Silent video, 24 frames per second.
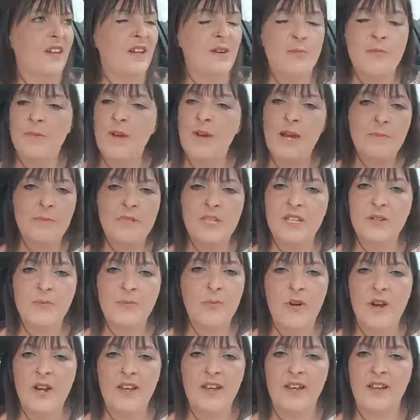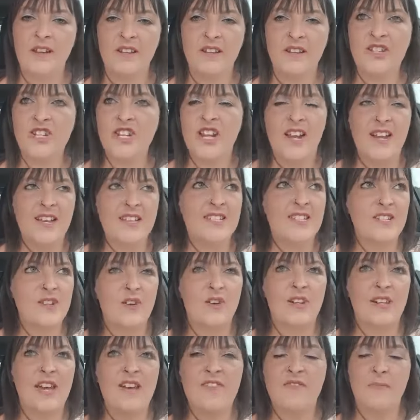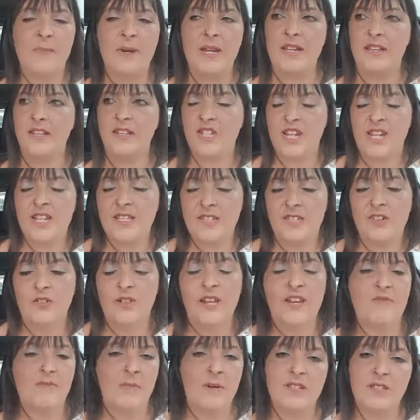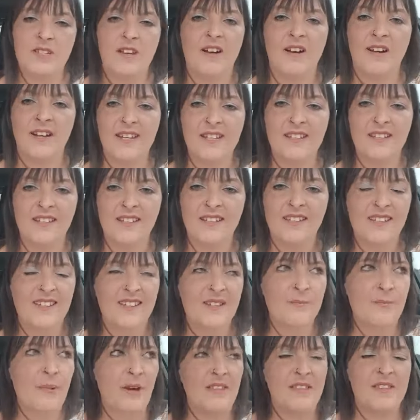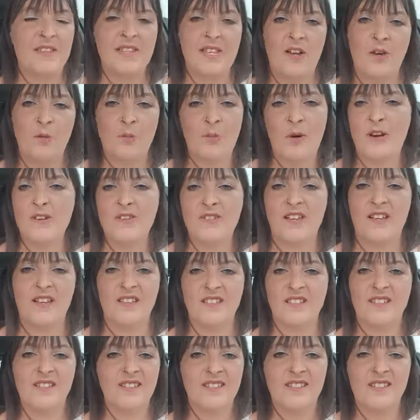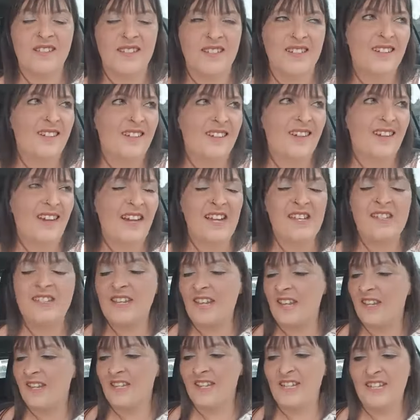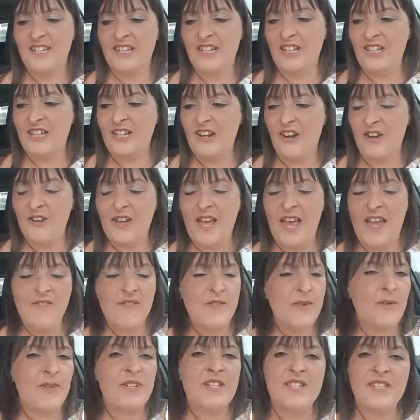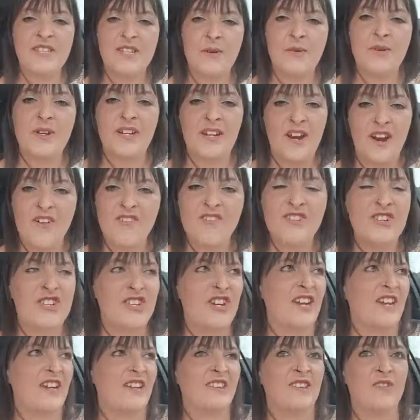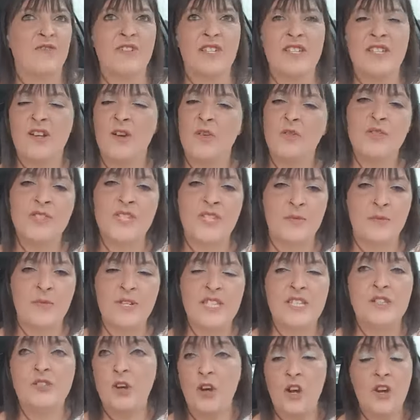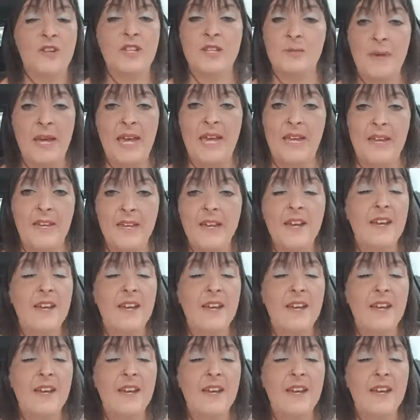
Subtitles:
Absolutely brilliant. She has not left me. She has not left my side by this whole process. And, you know, everyone is so encouraging. The results that was, not only me,